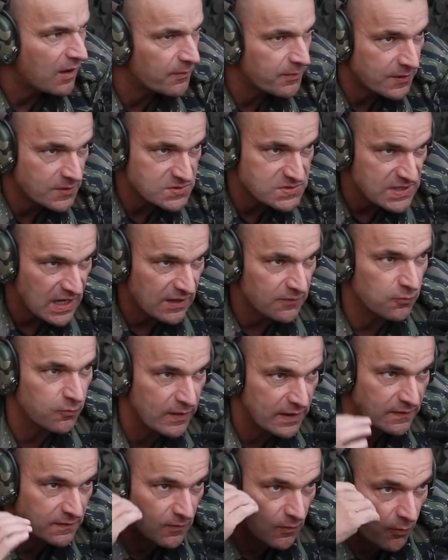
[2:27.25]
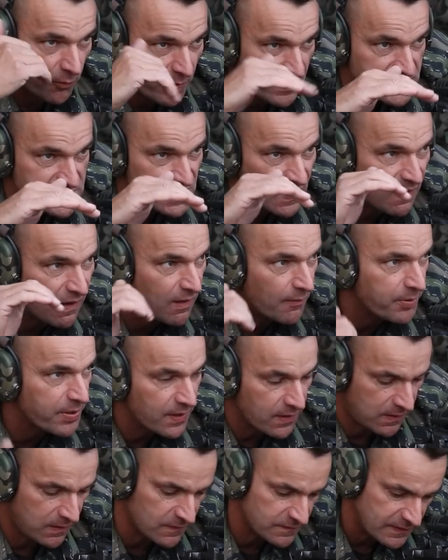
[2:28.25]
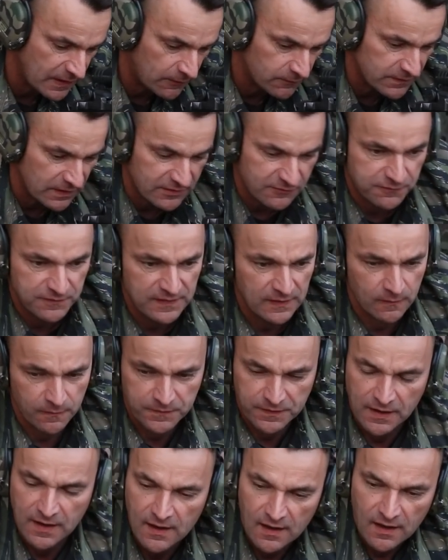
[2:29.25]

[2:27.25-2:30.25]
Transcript: uh, because that wind opens up uh, down that field.